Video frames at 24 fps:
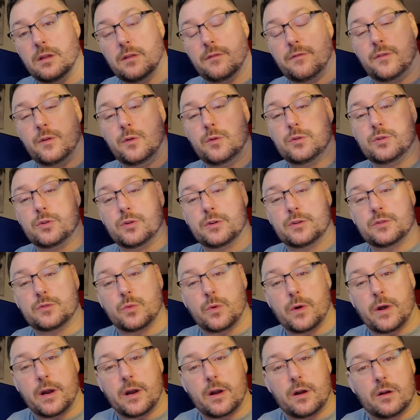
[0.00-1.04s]
the future is
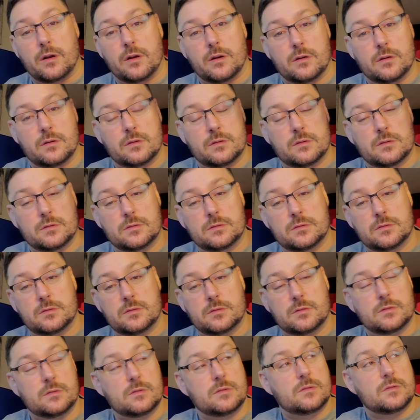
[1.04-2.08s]
where
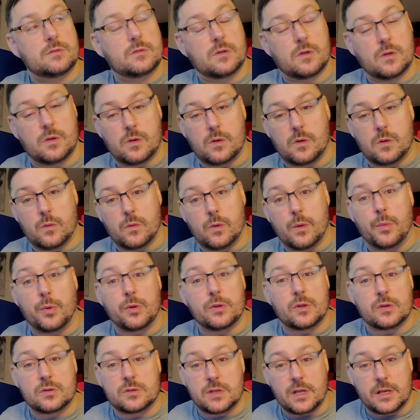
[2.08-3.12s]
we put
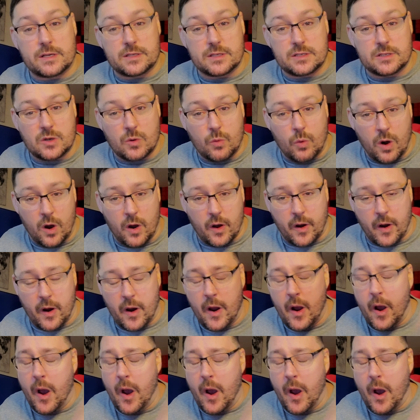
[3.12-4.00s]
those lessons to work.